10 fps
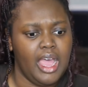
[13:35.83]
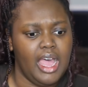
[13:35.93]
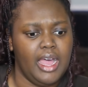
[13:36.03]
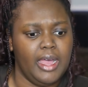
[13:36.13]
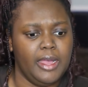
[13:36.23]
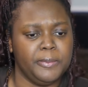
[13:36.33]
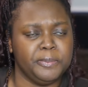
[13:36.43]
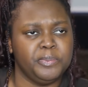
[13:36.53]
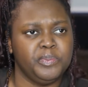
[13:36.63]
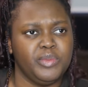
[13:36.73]

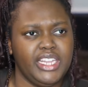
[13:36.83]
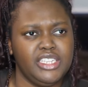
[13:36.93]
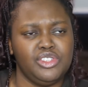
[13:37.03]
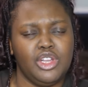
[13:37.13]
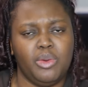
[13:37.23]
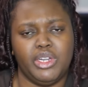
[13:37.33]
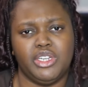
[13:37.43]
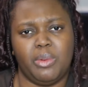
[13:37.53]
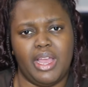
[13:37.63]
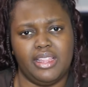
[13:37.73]
Um, it is no
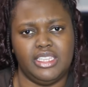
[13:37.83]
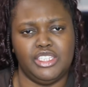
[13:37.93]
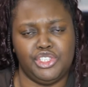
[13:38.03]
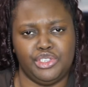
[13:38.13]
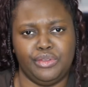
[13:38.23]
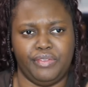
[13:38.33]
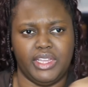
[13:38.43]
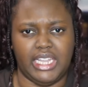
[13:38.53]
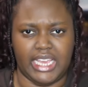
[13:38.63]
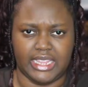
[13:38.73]
wonder why these two
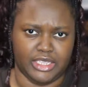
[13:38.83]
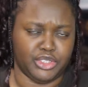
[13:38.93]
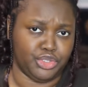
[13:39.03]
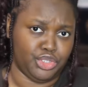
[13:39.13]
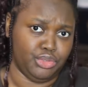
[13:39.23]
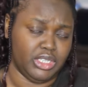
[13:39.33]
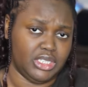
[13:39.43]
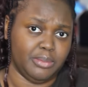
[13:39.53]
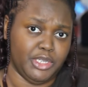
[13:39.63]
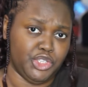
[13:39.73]
feel like things are too good
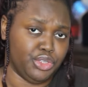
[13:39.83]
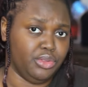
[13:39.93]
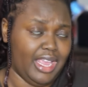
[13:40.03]
to be true.